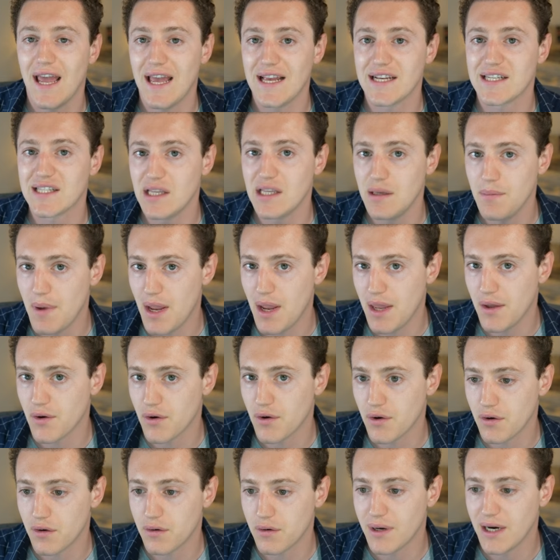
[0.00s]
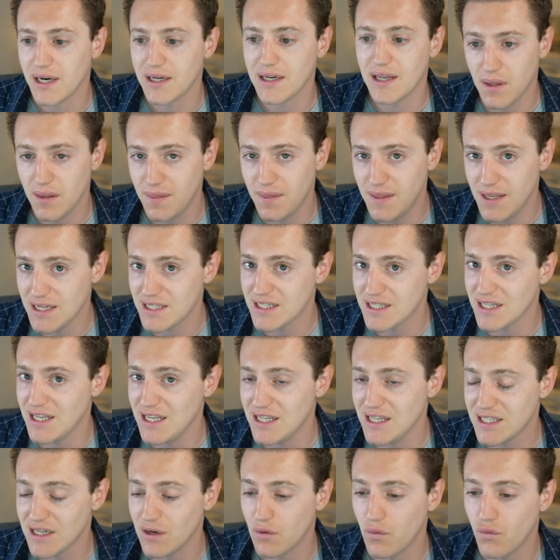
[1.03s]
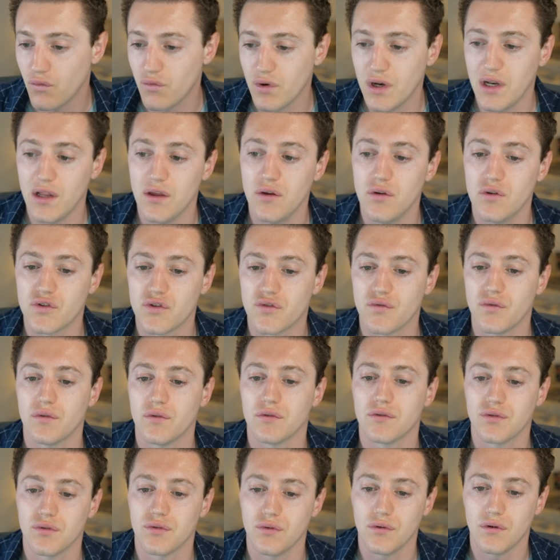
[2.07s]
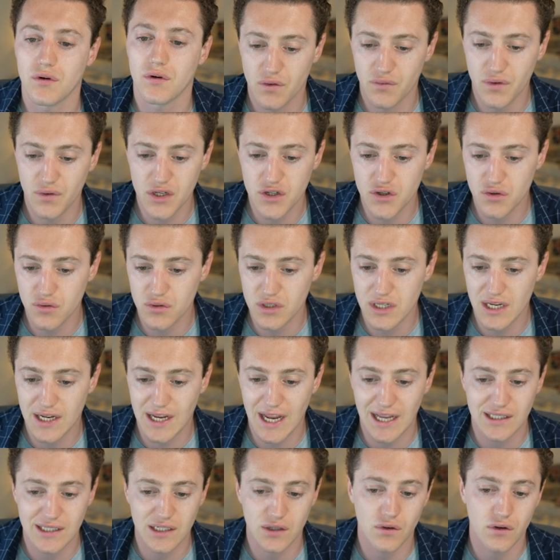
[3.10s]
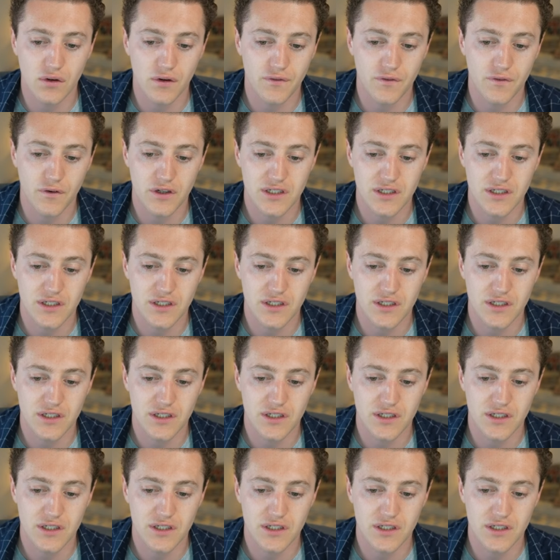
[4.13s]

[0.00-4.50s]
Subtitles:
estimator, all right? And this is a really useful tool. So if we choose a category, for